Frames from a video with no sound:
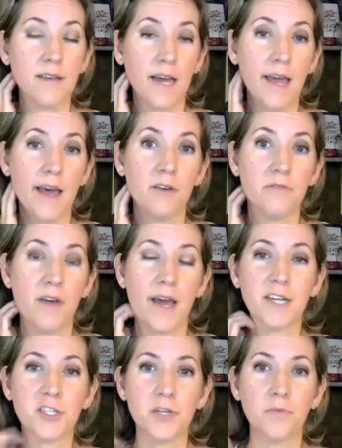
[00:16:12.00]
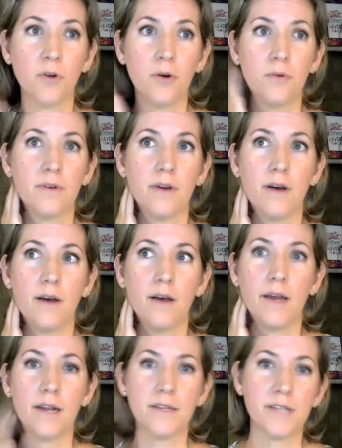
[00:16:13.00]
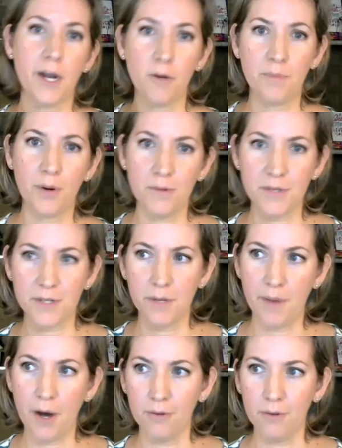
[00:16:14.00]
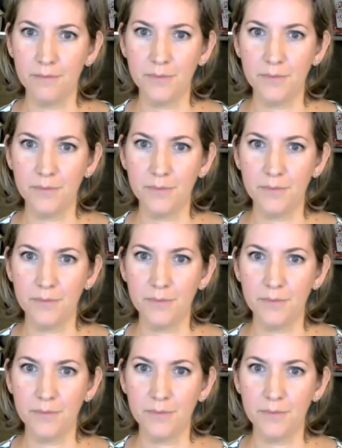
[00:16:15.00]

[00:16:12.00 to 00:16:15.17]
I have. I actually wrote an entire post about